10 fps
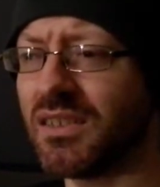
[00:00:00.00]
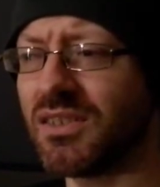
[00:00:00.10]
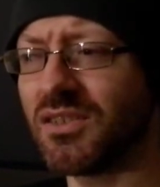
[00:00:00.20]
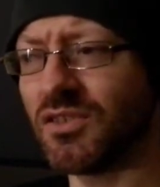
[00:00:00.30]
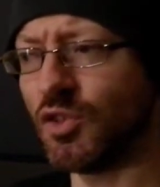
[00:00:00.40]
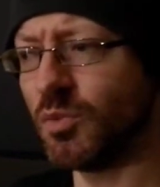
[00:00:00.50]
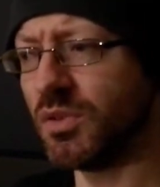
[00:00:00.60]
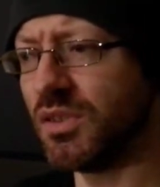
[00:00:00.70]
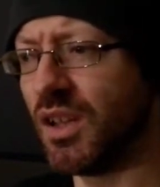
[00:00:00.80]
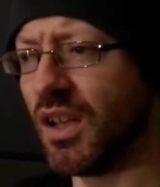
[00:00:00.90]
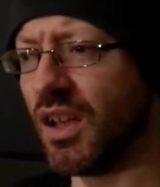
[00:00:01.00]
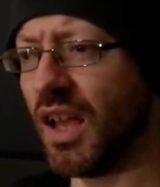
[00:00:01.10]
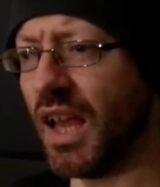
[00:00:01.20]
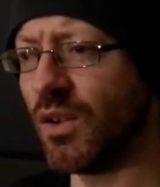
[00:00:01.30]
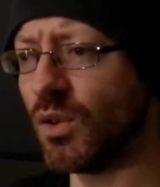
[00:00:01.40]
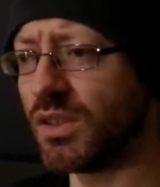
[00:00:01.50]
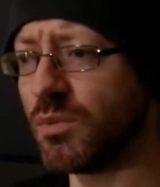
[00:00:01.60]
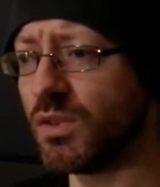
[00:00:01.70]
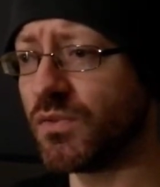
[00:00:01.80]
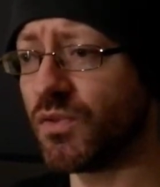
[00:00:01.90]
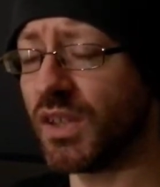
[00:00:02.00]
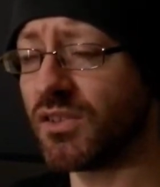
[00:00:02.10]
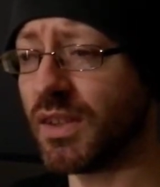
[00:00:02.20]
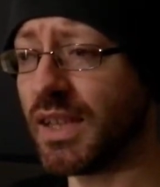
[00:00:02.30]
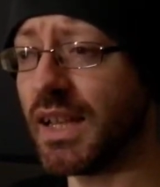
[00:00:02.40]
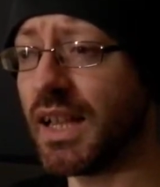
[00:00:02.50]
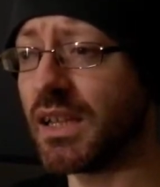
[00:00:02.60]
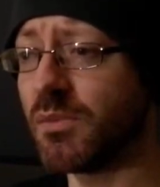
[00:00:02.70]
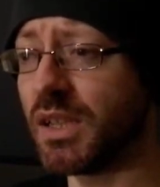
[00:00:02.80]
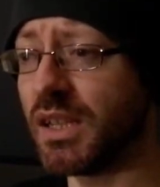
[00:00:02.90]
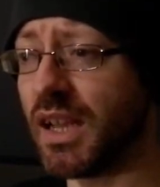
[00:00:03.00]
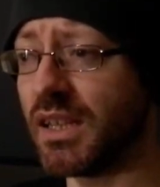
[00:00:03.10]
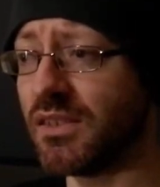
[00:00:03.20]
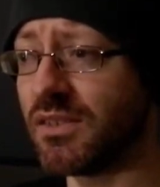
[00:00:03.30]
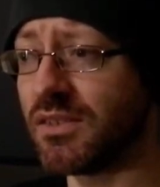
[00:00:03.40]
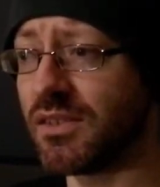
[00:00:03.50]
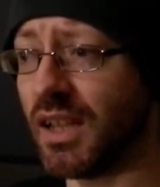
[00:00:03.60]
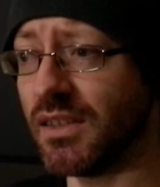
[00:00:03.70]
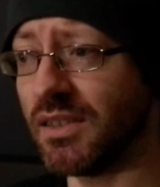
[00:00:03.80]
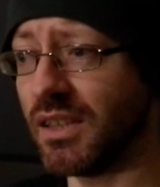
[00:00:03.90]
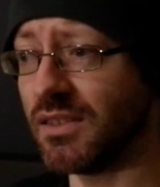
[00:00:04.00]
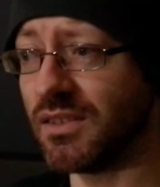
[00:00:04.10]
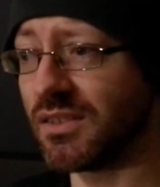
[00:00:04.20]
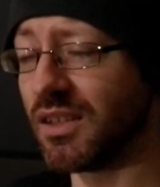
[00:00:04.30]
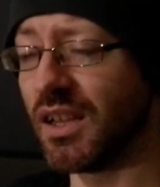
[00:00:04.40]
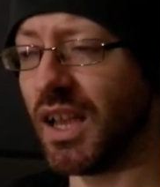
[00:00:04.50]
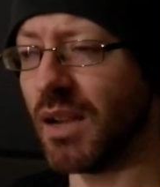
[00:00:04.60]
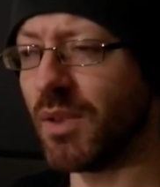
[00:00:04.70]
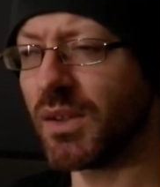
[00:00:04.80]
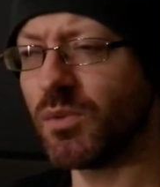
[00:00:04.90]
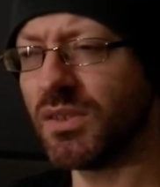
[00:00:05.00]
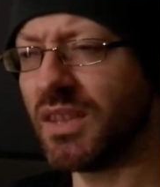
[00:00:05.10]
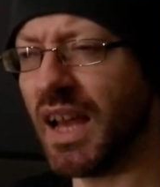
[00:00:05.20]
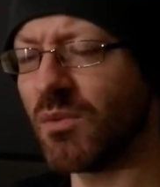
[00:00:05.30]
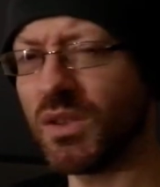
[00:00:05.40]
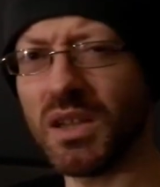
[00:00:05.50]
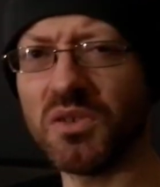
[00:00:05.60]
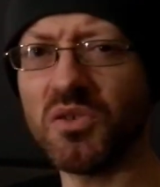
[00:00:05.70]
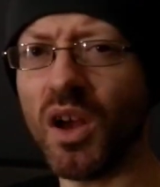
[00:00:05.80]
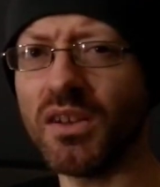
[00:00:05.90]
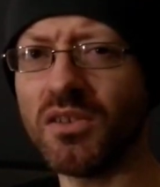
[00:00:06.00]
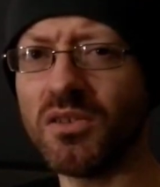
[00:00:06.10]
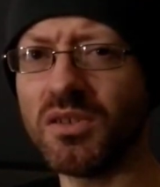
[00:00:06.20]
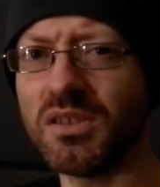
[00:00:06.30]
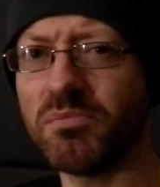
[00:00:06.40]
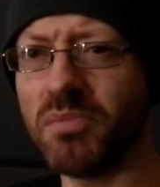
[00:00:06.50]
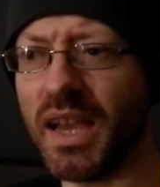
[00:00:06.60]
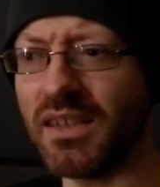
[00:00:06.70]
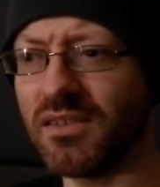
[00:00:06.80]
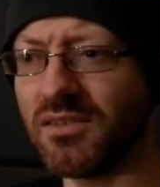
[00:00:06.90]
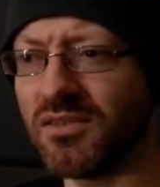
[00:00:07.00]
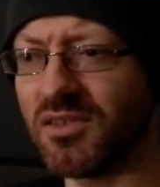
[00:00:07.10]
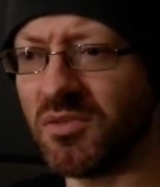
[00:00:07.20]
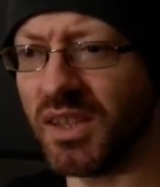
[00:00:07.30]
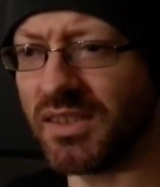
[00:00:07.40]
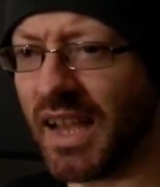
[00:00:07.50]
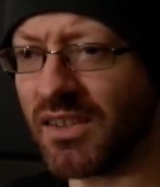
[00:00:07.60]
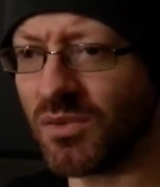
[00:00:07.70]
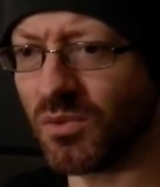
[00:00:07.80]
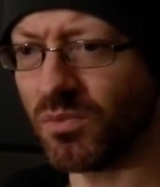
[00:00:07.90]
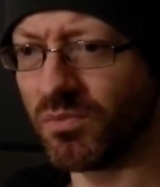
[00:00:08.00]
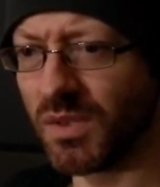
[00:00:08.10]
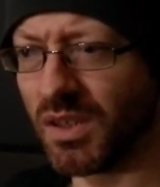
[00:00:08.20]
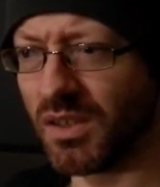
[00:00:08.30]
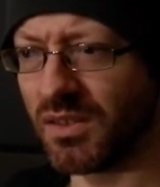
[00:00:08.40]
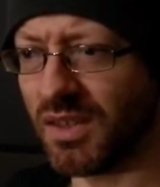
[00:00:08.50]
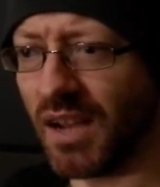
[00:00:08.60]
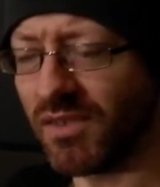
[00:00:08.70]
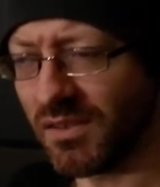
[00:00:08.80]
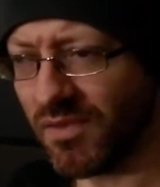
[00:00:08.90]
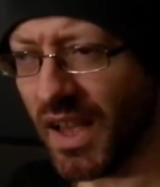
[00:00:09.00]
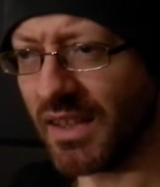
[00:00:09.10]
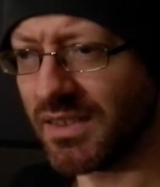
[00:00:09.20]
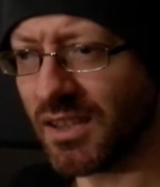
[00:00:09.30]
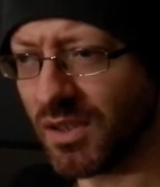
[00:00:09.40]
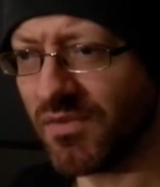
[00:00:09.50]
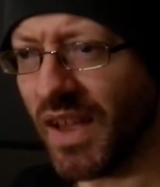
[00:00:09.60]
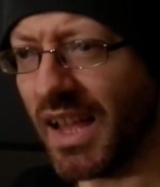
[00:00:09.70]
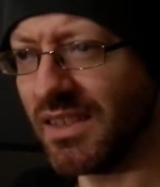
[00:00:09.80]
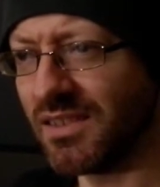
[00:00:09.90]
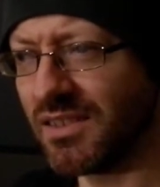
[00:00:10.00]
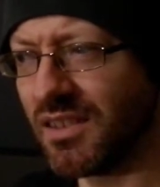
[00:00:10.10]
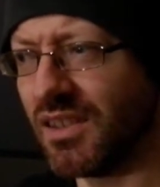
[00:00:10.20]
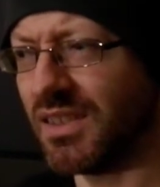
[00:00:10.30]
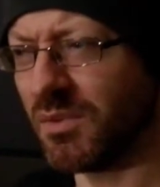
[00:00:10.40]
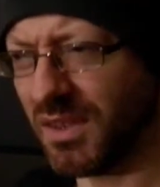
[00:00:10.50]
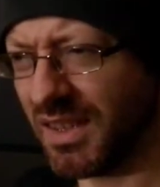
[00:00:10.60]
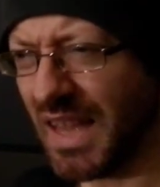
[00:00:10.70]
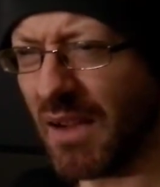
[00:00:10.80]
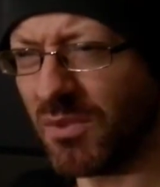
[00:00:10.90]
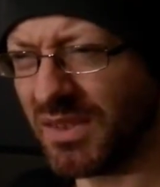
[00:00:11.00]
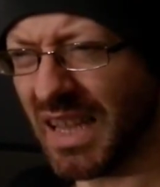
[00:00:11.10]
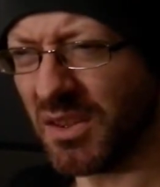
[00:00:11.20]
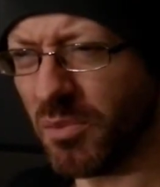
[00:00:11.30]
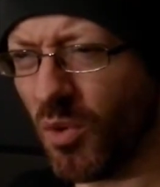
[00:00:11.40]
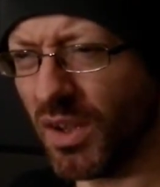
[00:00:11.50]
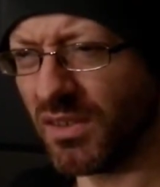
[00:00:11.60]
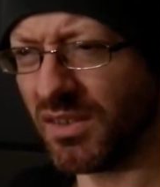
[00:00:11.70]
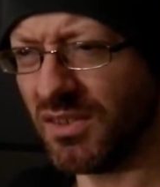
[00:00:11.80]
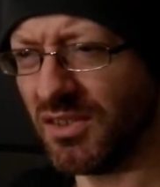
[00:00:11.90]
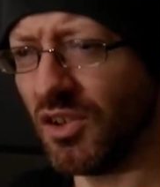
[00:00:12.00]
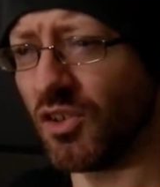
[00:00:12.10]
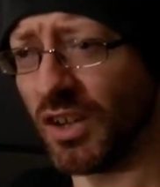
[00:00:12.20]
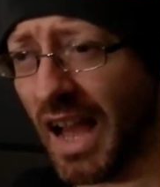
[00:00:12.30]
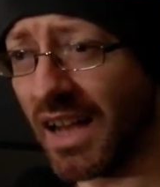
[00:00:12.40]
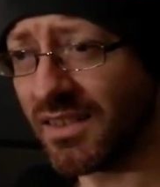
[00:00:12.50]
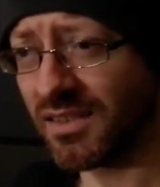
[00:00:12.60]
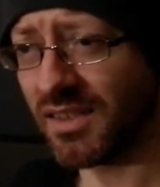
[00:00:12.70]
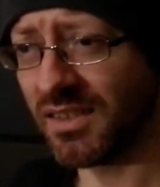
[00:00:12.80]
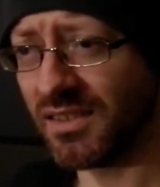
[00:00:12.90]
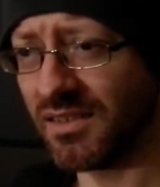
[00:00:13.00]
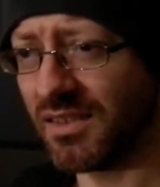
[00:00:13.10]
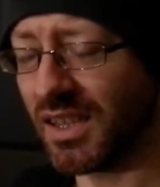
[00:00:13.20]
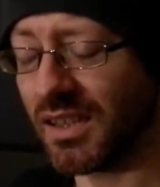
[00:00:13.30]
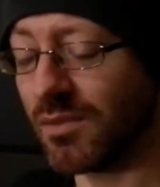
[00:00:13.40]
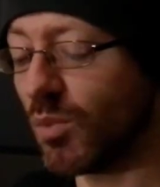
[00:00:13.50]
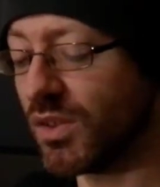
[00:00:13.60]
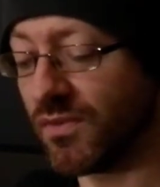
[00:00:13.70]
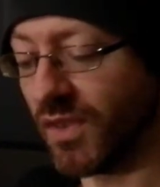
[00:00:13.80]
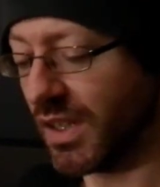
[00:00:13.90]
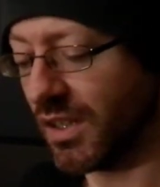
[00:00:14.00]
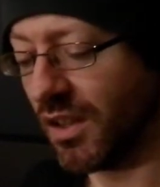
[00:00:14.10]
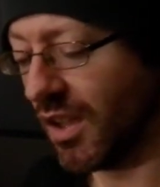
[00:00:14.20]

It's just stupid. And all it did was frustrate the hell out of me, and in, and and just and I'm like, was that what they were trying to do? Just bait and stress actual Starfleet fans, Star Trek fans. So that was that the point? Is the joke on us? And like, it wasn't funny.